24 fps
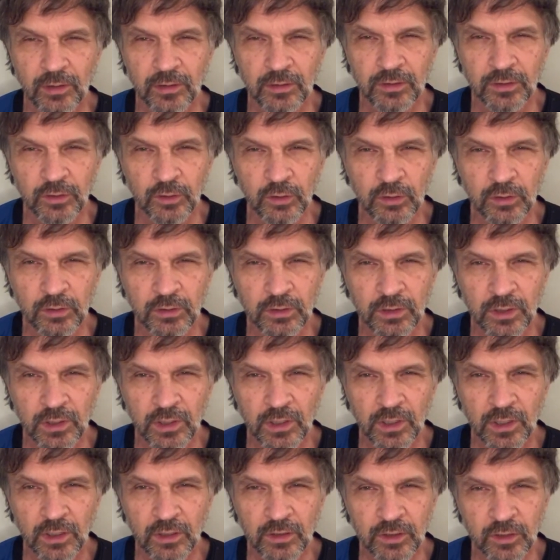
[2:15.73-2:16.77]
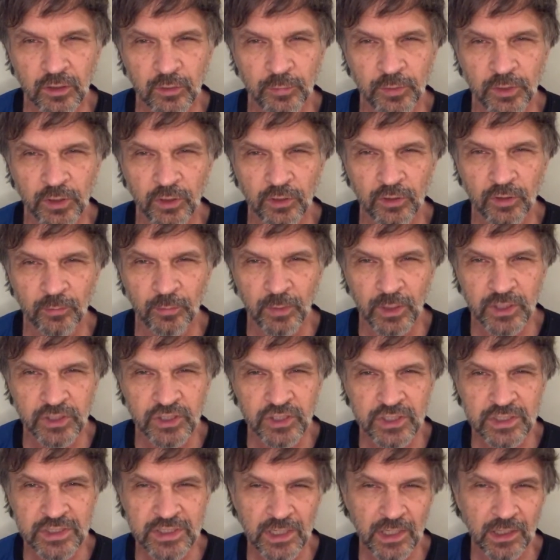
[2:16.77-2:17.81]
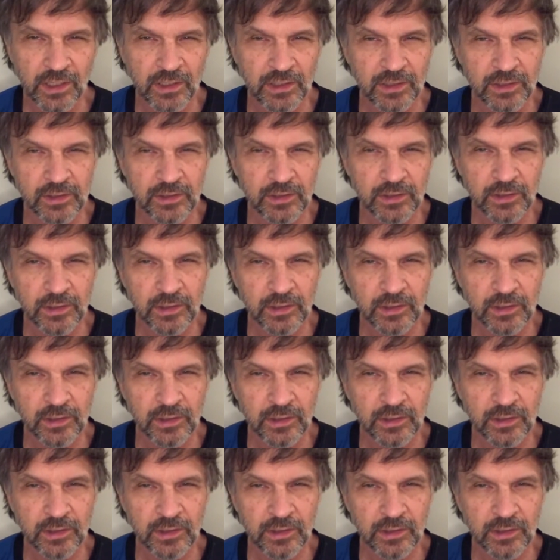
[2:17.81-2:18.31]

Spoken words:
little bit on the mushy side,